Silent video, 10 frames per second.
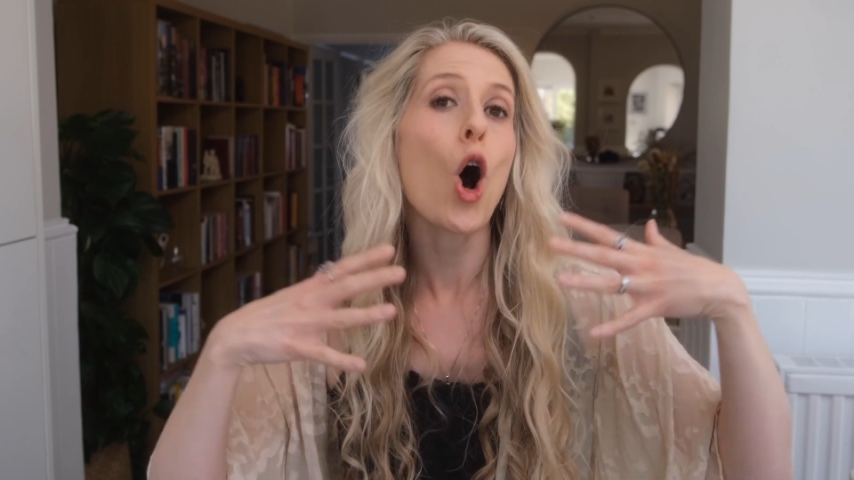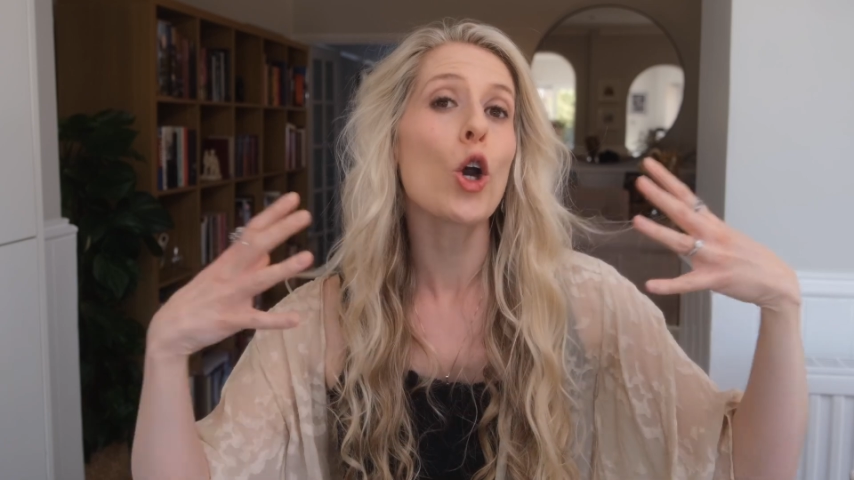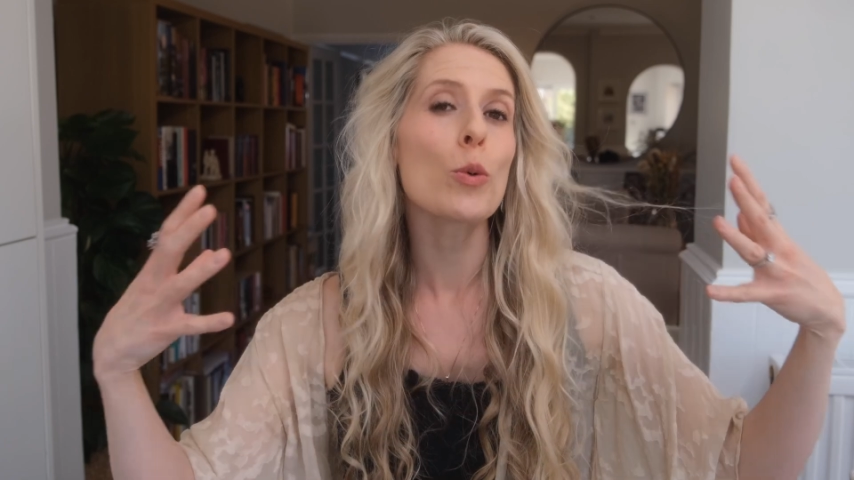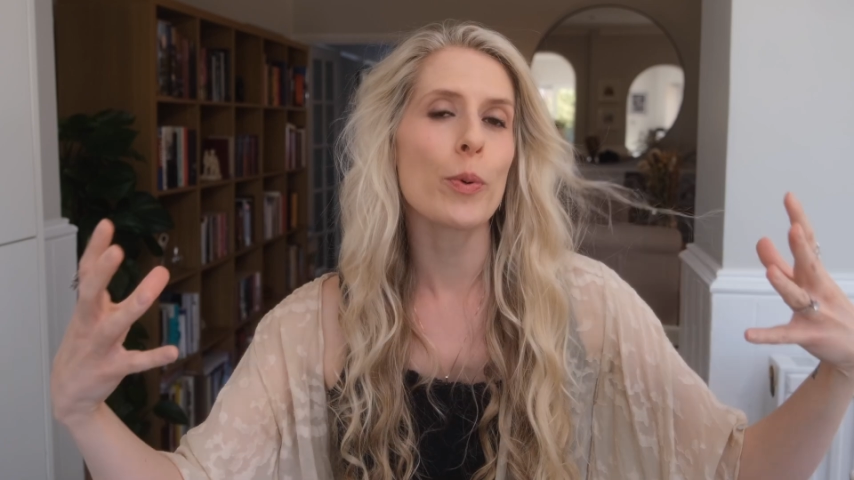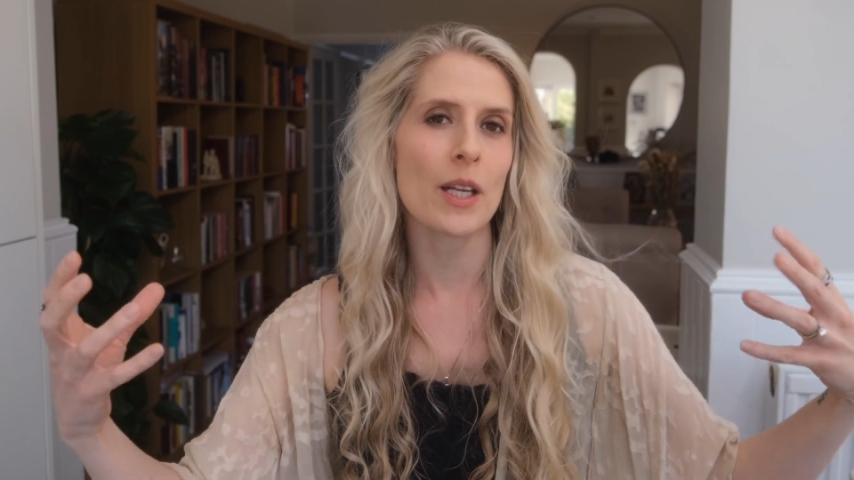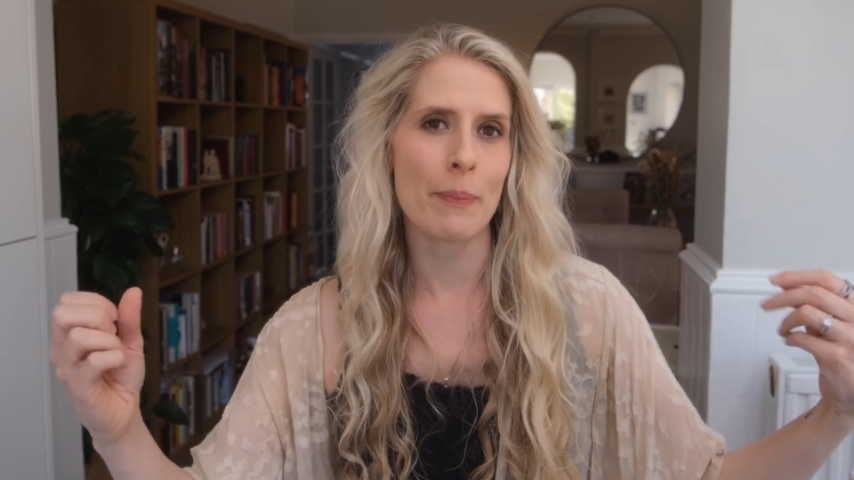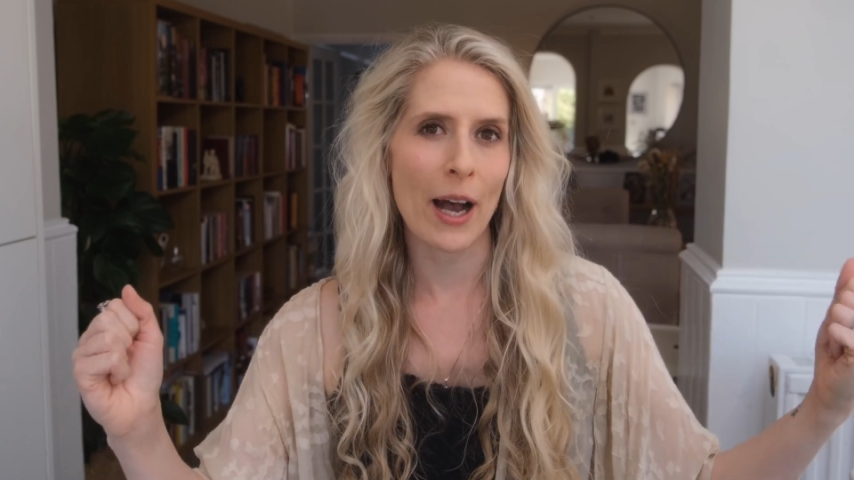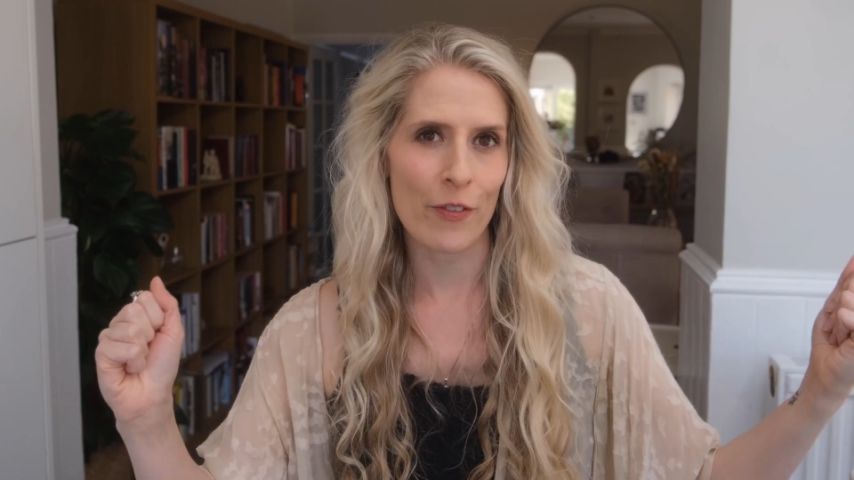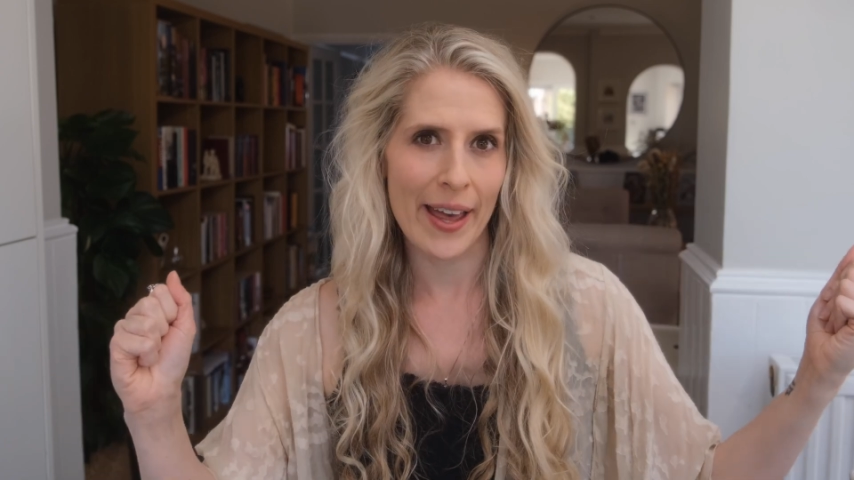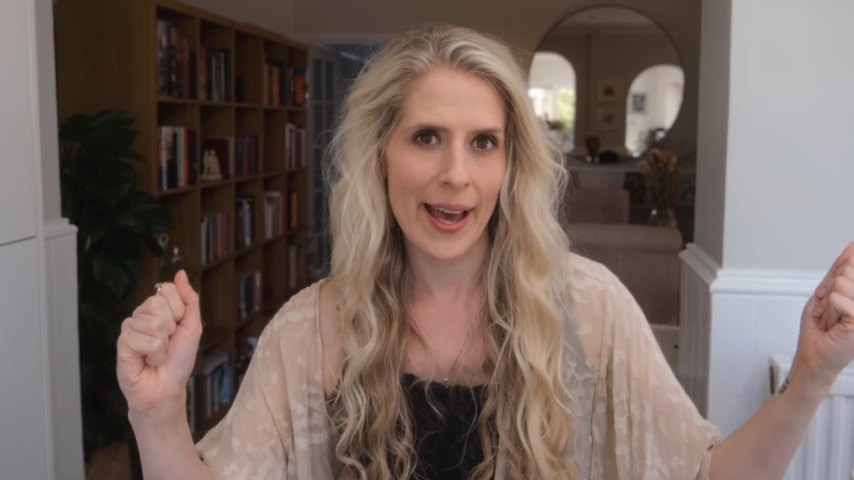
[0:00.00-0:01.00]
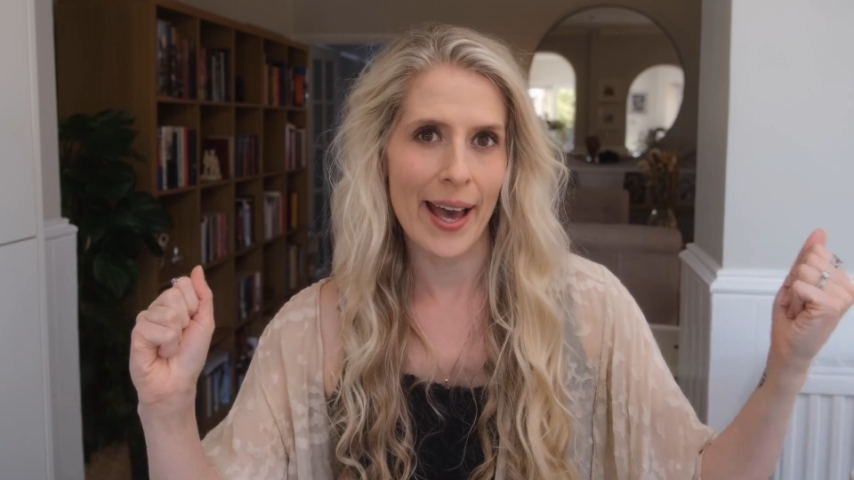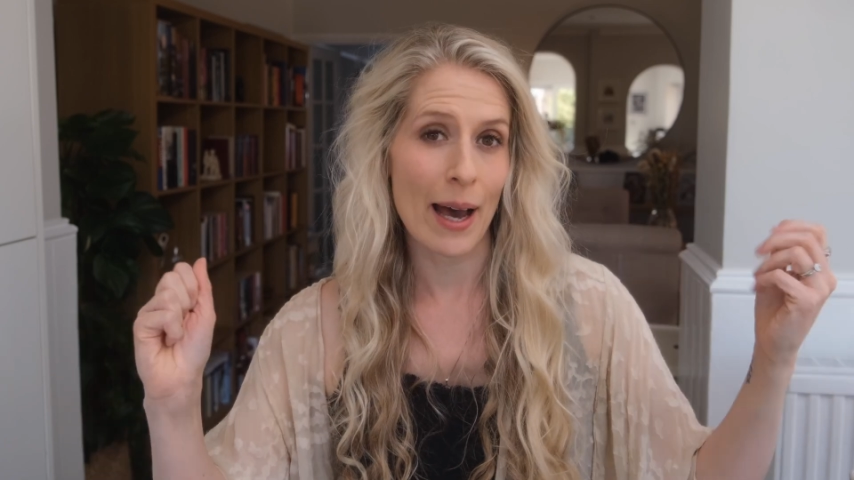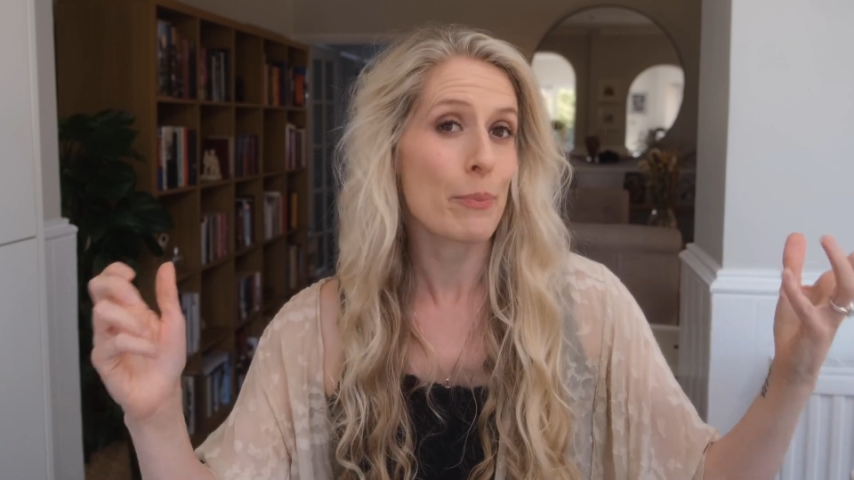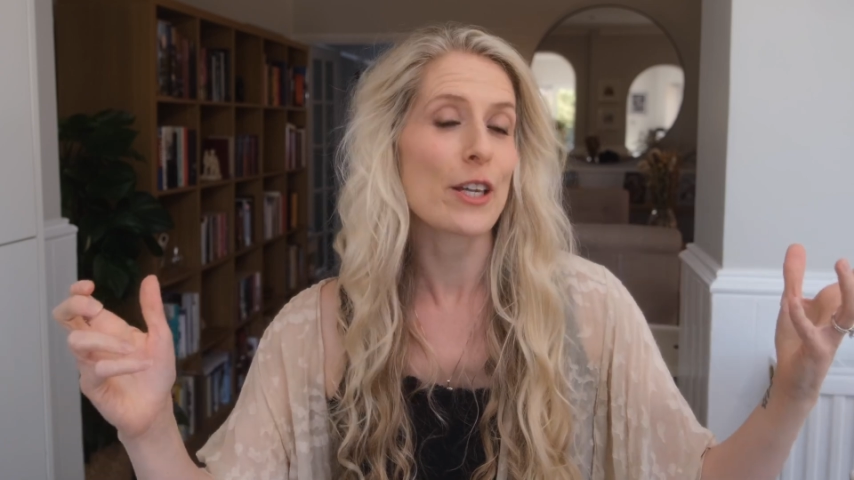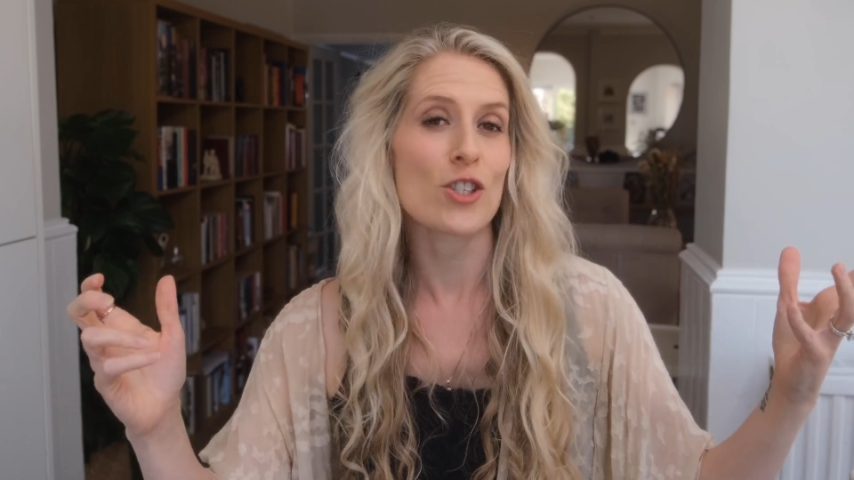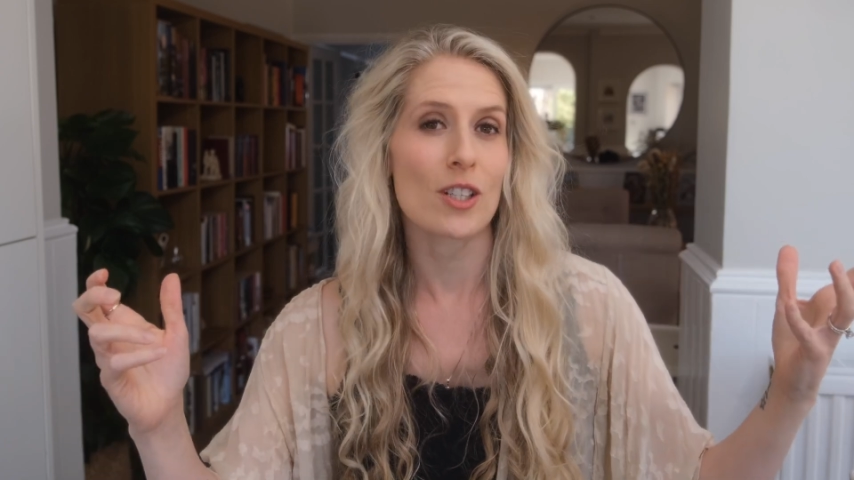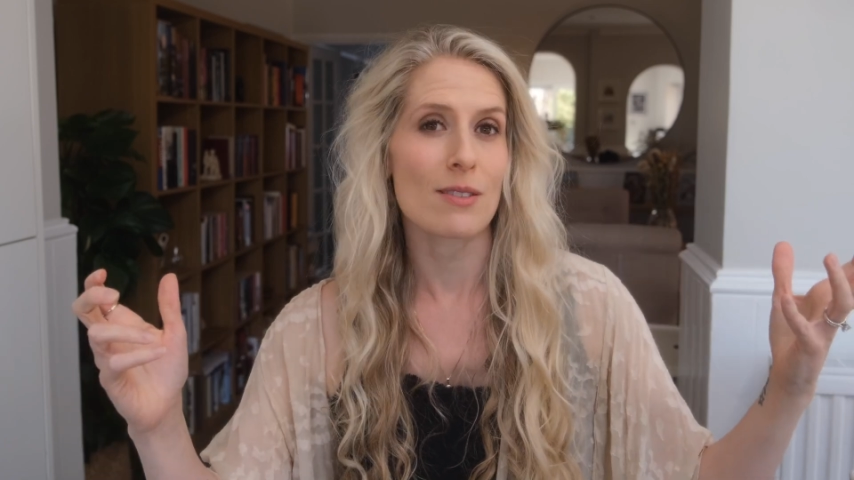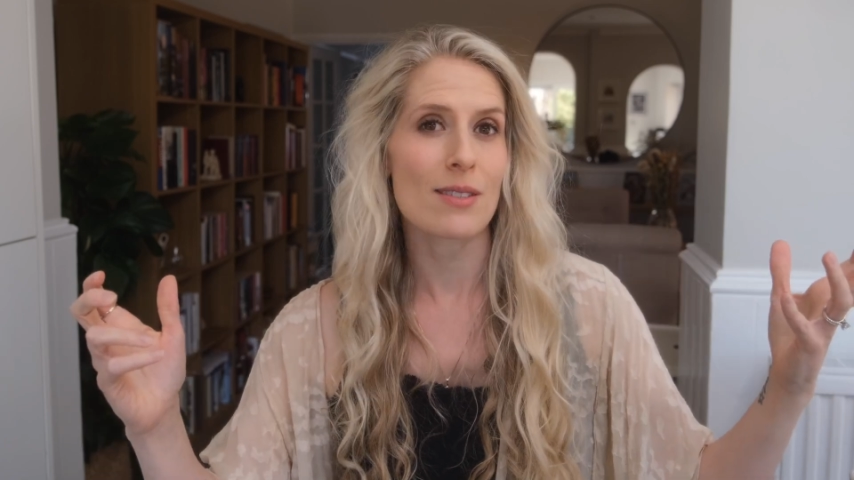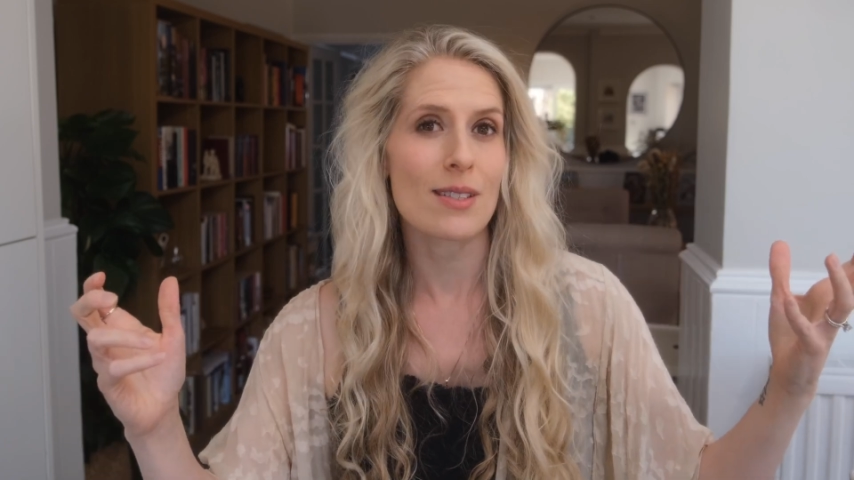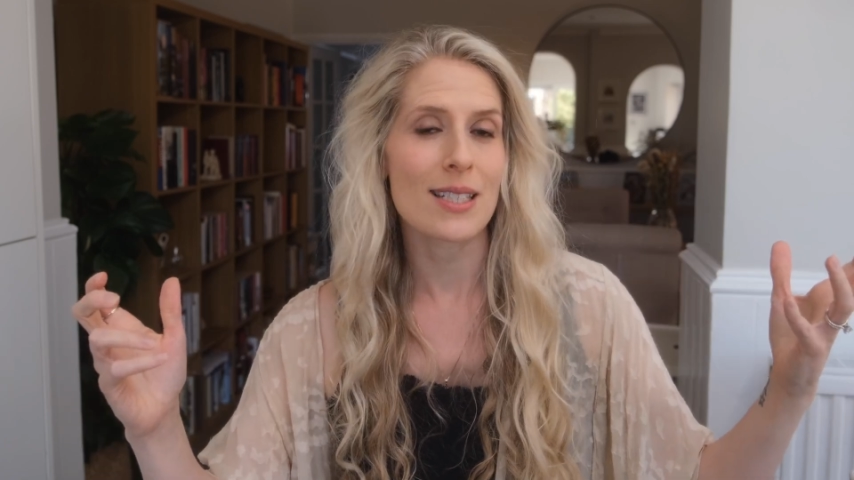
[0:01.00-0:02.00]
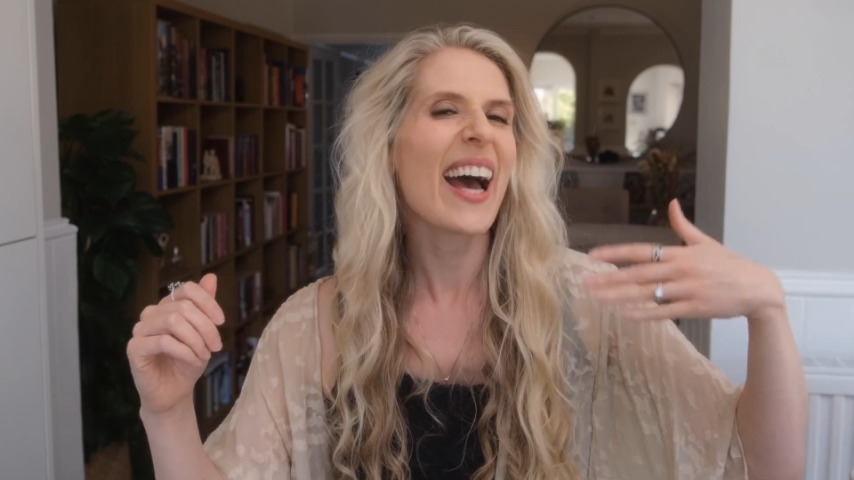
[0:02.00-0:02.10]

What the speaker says: open about their ambitions,